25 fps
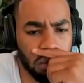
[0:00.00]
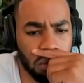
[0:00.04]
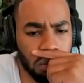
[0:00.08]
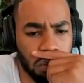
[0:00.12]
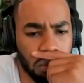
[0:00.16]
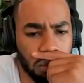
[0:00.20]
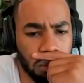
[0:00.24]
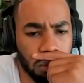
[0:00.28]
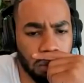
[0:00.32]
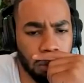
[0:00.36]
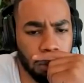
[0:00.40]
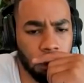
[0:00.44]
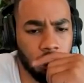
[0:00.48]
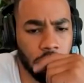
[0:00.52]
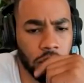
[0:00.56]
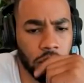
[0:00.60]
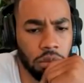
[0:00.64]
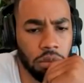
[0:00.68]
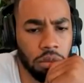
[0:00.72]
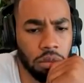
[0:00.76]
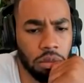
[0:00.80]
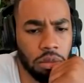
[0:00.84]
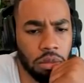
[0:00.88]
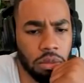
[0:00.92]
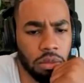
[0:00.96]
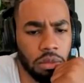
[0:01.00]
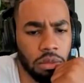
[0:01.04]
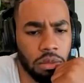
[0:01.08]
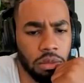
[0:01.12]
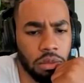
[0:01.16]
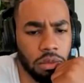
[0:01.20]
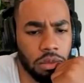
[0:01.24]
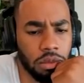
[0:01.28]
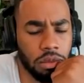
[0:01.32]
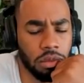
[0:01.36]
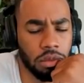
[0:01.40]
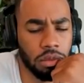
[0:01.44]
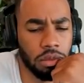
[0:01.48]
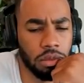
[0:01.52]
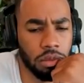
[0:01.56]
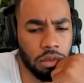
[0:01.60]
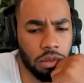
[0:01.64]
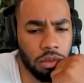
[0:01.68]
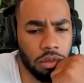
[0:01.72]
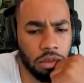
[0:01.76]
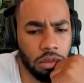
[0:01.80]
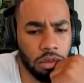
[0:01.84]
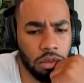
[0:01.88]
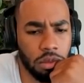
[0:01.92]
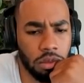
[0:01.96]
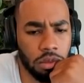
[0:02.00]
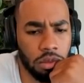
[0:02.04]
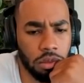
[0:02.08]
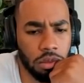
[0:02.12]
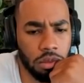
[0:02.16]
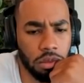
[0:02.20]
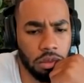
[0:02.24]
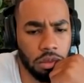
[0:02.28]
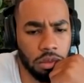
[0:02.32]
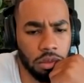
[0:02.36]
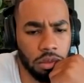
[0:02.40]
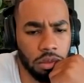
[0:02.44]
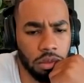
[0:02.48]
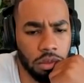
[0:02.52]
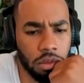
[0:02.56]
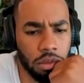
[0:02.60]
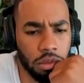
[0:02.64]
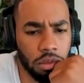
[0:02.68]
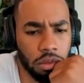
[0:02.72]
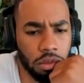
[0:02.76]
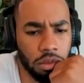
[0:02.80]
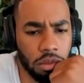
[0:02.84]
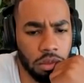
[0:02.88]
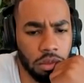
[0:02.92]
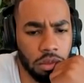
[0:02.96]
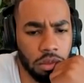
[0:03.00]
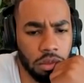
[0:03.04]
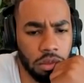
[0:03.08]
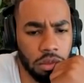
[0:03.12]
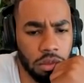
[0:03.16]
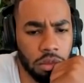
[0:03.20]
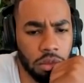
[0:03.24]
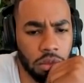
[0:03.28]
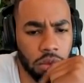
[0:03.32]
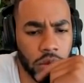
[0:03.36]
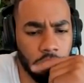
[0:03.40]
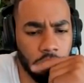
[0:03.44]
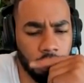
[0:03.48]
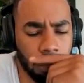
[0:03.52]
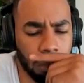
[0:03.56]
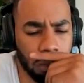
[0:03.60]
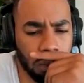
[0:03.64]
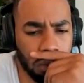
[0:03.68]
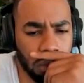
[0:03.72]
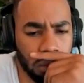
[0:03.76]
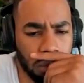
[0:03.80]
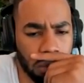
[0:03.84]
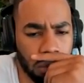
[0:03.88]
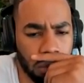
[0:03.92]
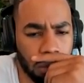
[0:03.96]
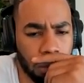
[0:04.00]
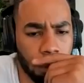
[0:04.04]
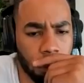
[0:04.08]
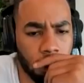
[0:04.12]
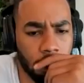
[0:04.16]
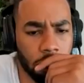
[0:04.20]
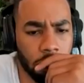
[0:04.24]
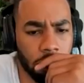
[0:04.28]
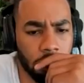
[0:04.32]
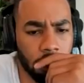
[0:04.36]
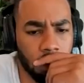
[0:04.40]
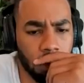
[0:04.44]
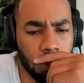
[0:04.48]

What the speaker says: This person isn't speaking.